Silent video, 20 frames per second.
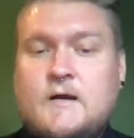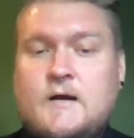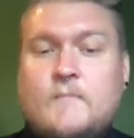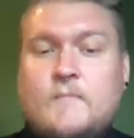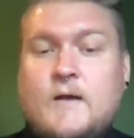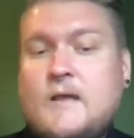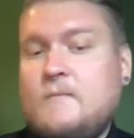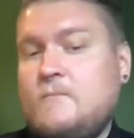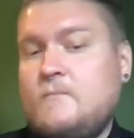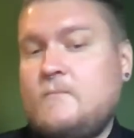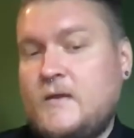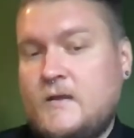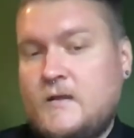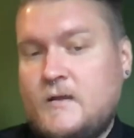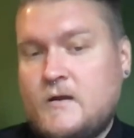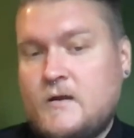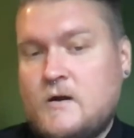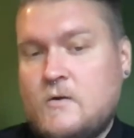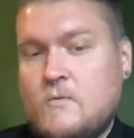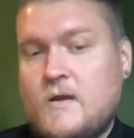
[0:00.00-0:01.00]
might be
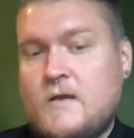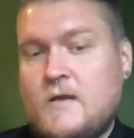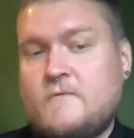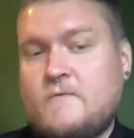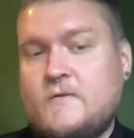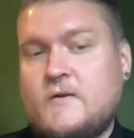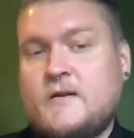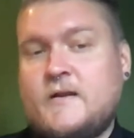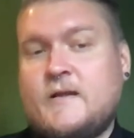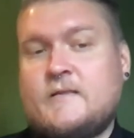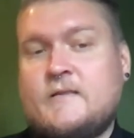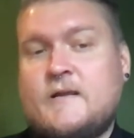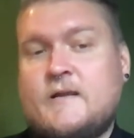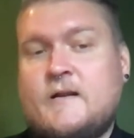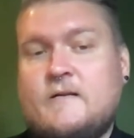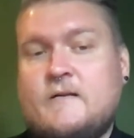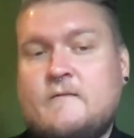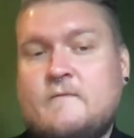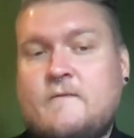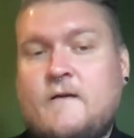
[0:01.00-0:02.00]
a way for you to get that
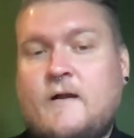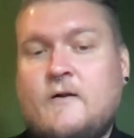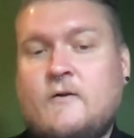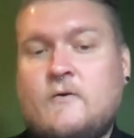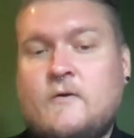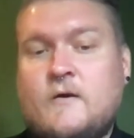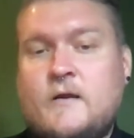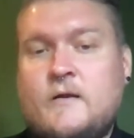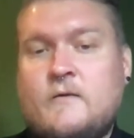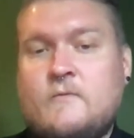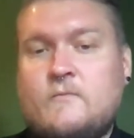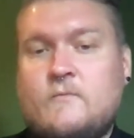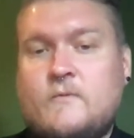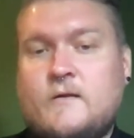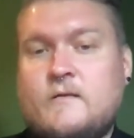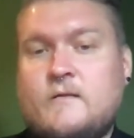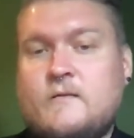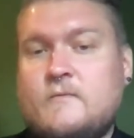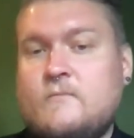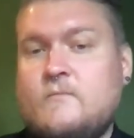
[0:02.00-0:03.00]
onto Filecoin
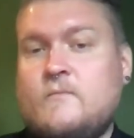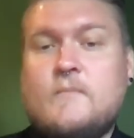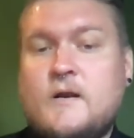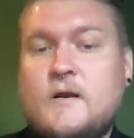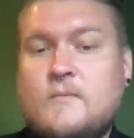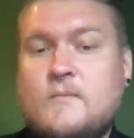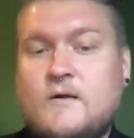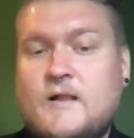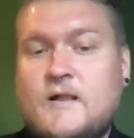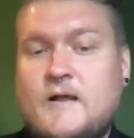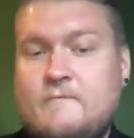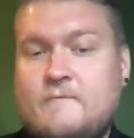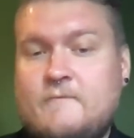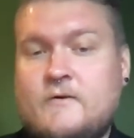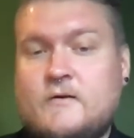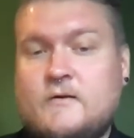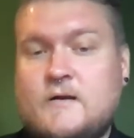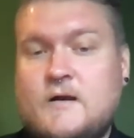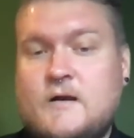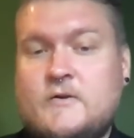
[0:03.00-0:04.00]
with minimal
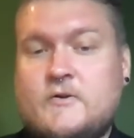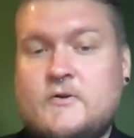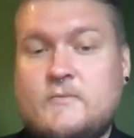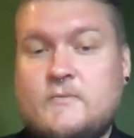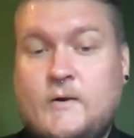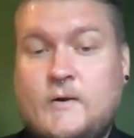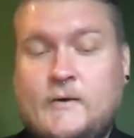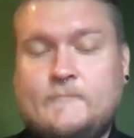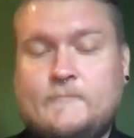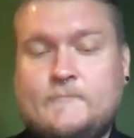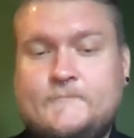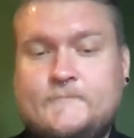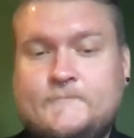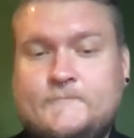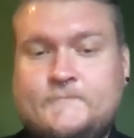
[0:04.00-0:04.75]
effort on your part.